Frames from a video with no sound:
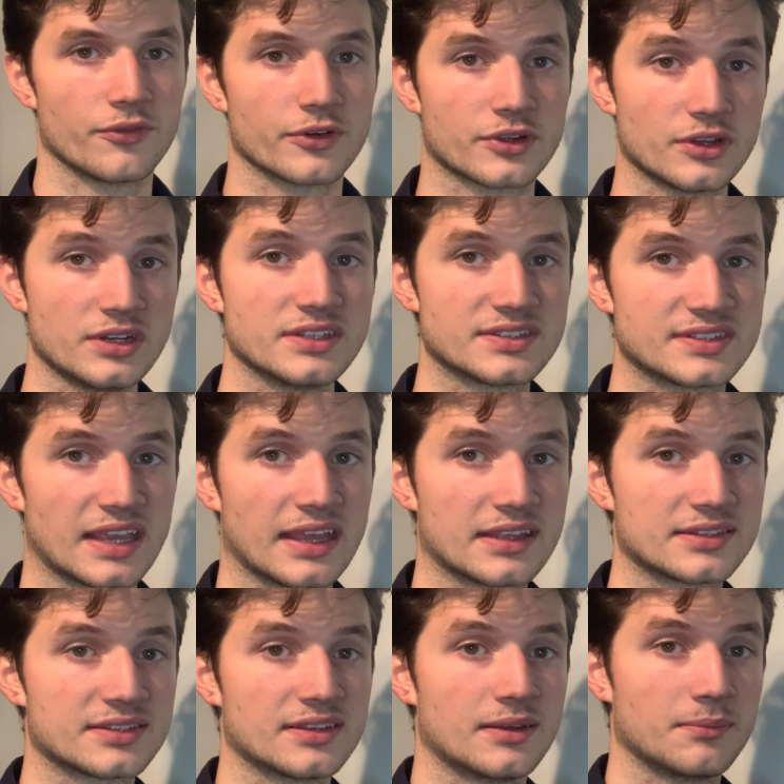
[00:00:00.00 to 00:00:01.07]
For goodness
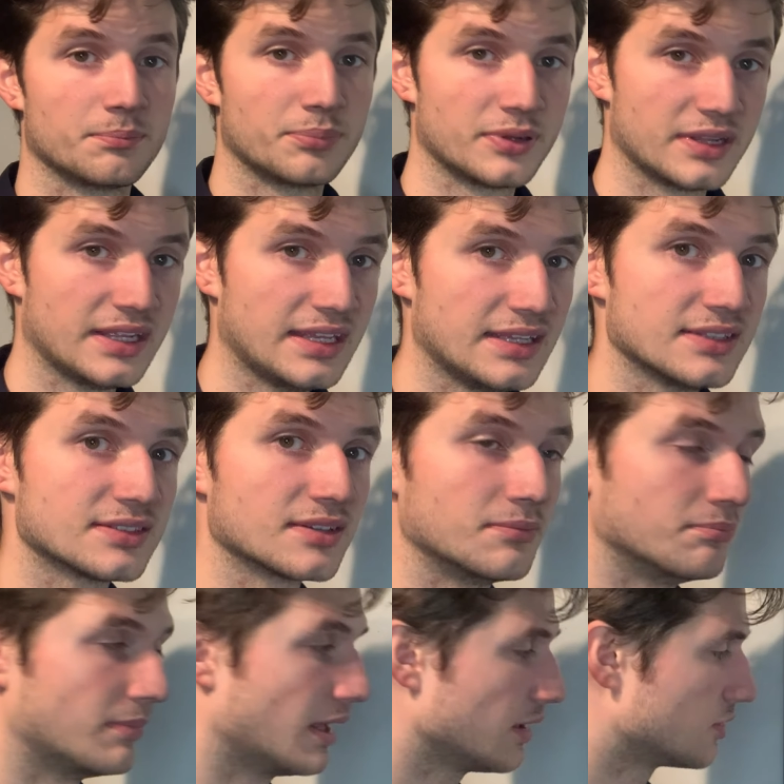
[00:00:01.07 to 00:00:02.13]
sakes, please
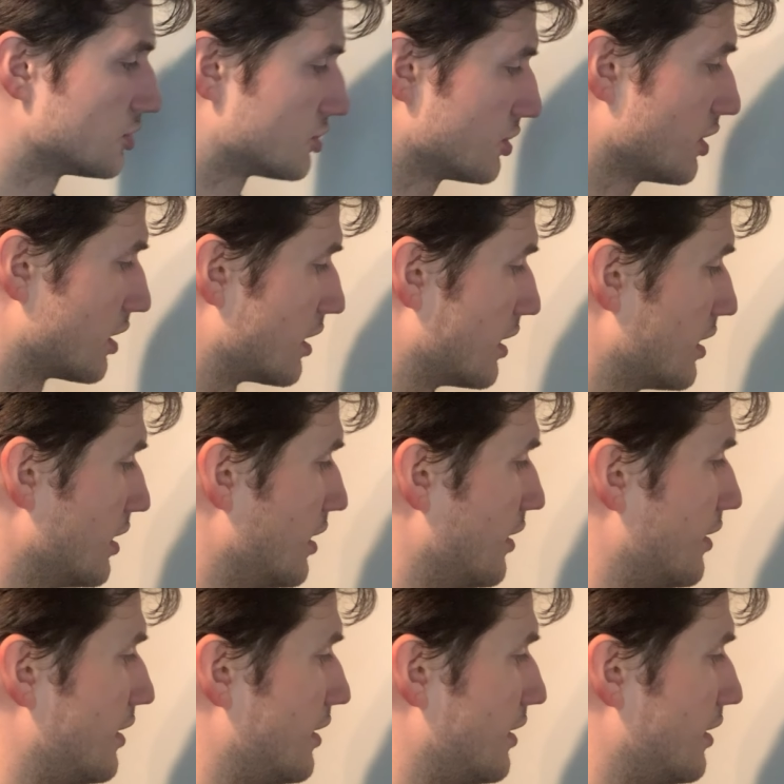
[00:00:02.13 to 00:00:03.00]
make sure